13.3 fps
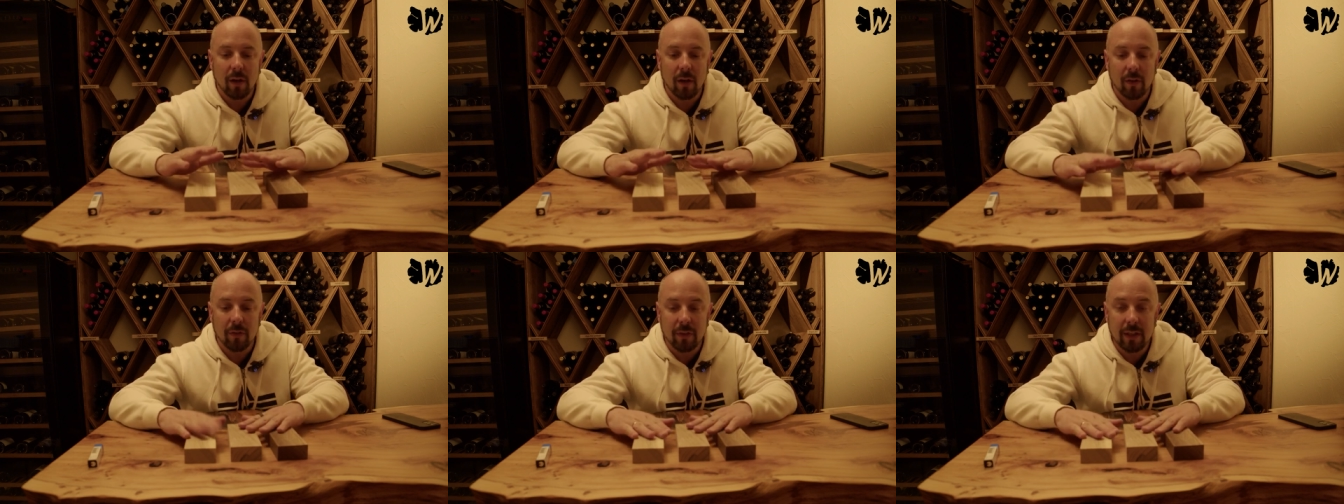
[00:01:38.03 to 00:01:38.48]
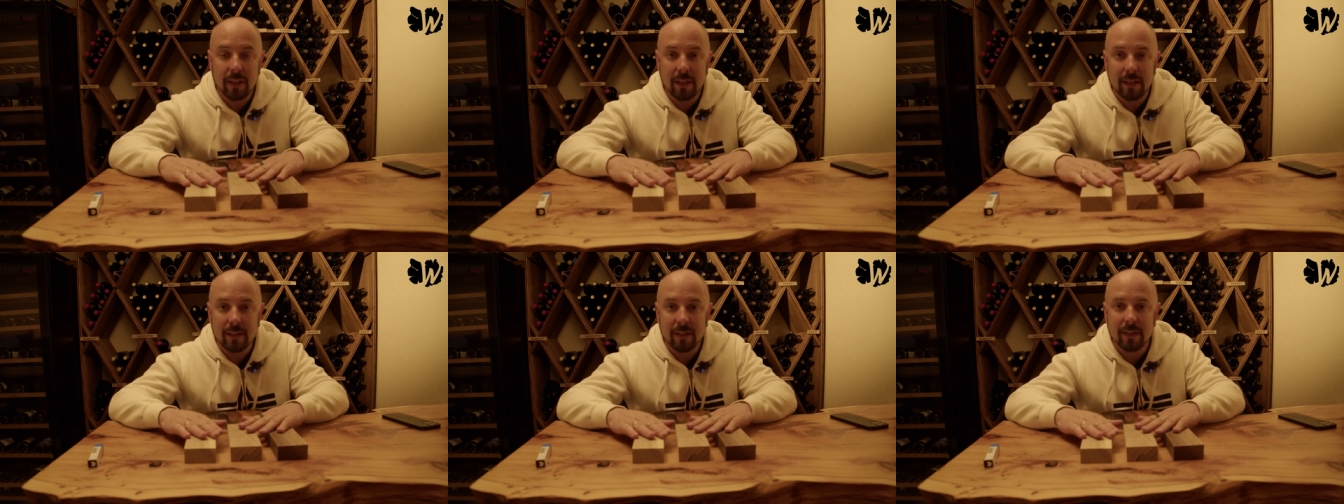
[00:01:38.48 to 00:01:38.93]
on
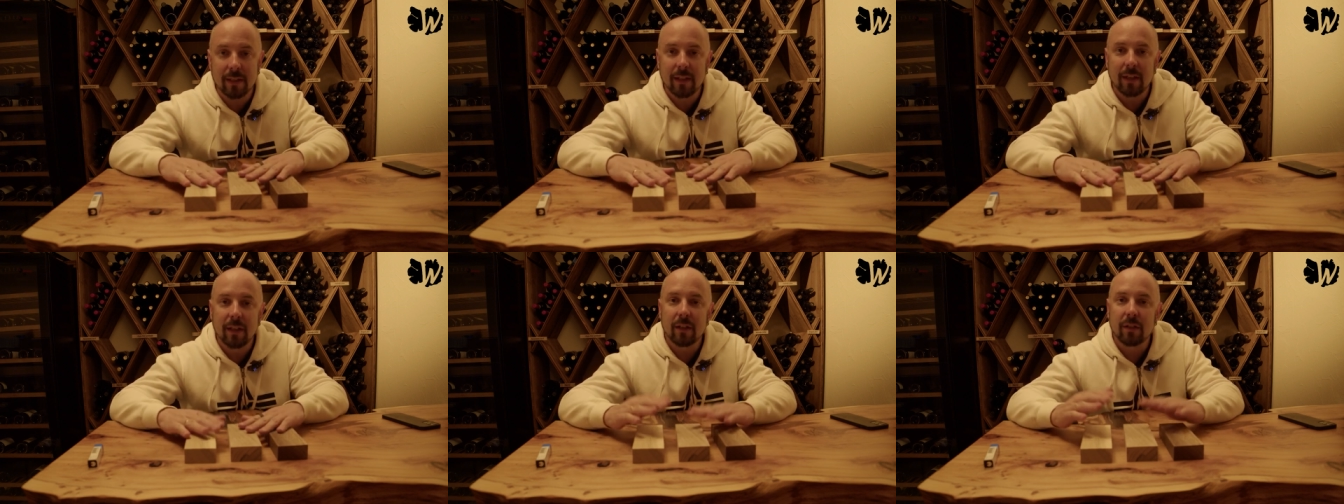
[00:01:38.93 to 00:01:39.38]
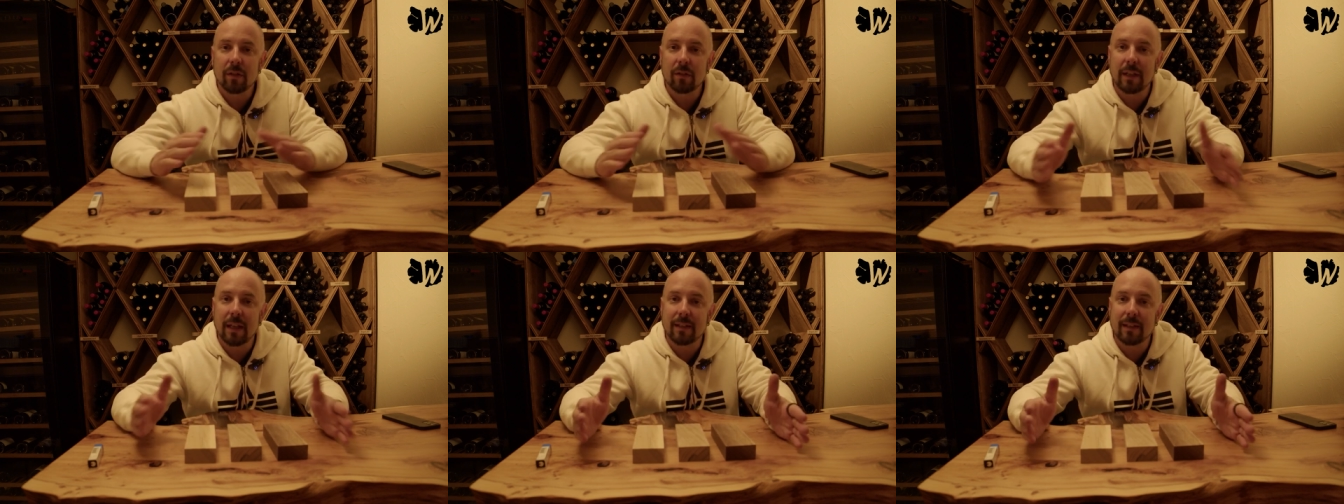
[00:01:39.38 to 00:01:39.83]
these to
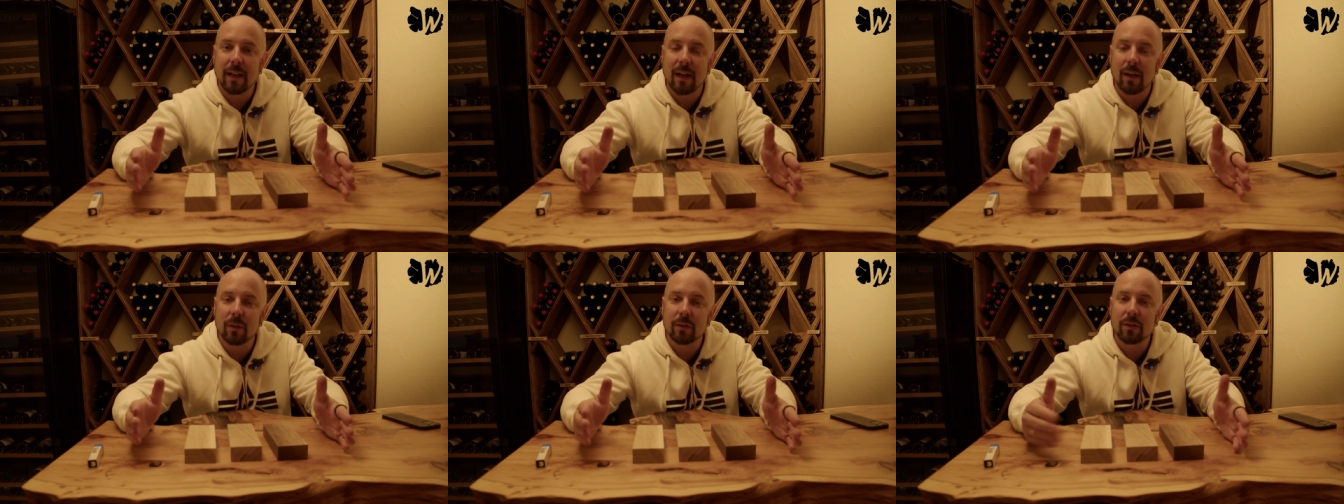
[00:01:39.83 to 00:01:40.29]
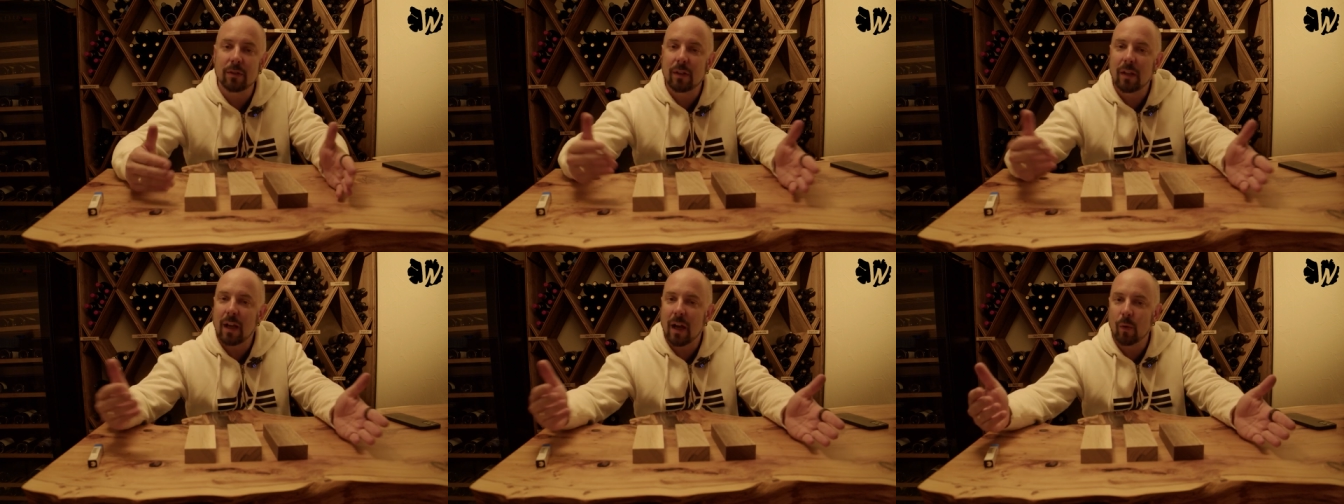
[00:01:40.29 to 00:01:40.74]
test out
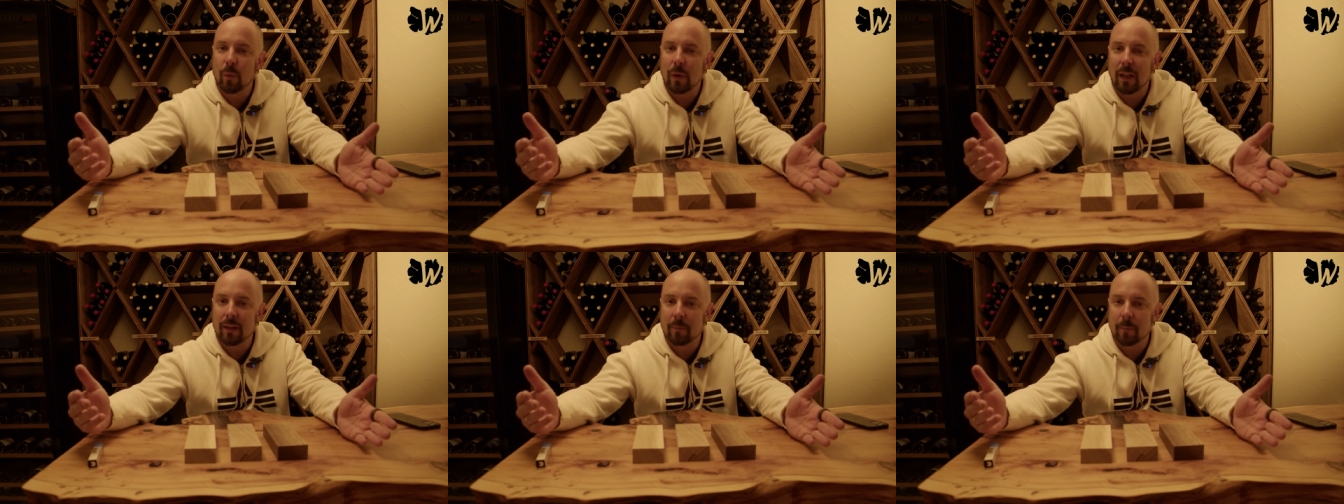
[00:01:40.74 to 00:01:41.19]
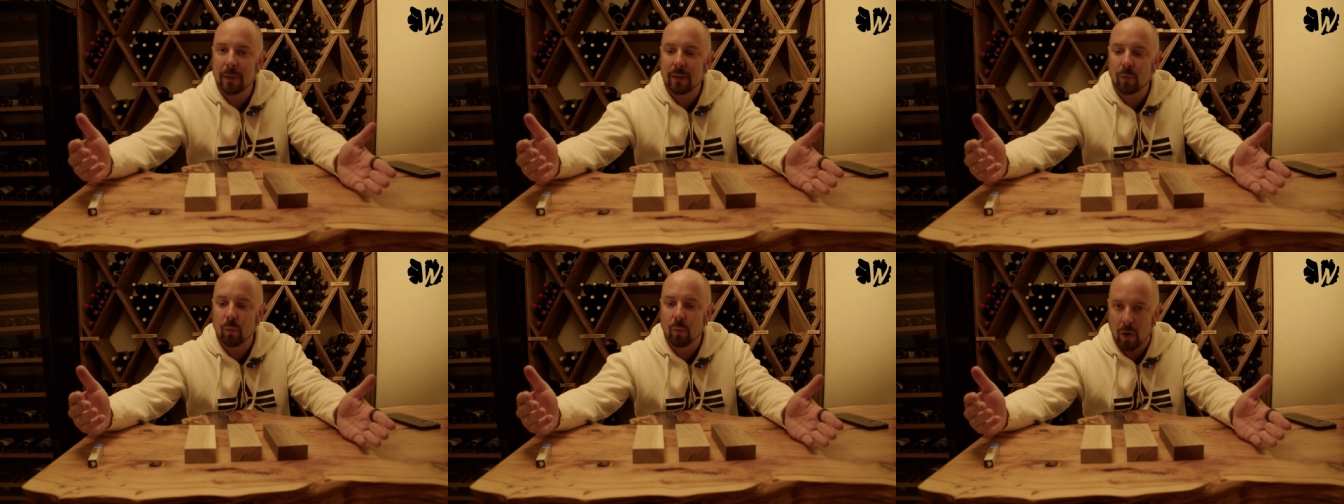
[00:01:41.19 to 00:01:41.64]
how well the
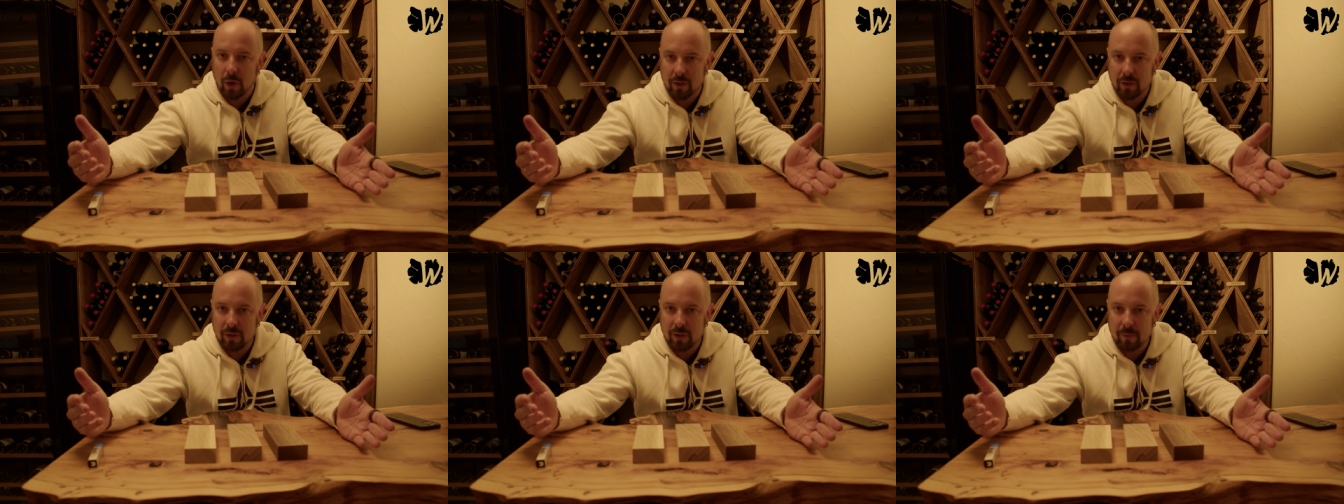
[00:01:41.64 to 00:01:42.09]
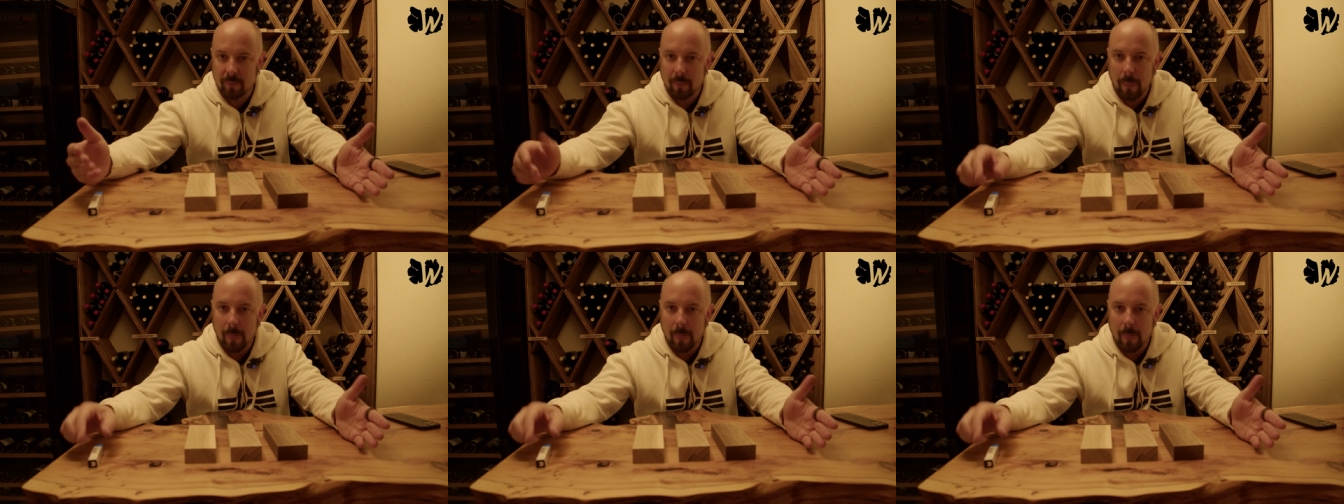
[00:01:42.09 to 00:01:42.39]
bit works.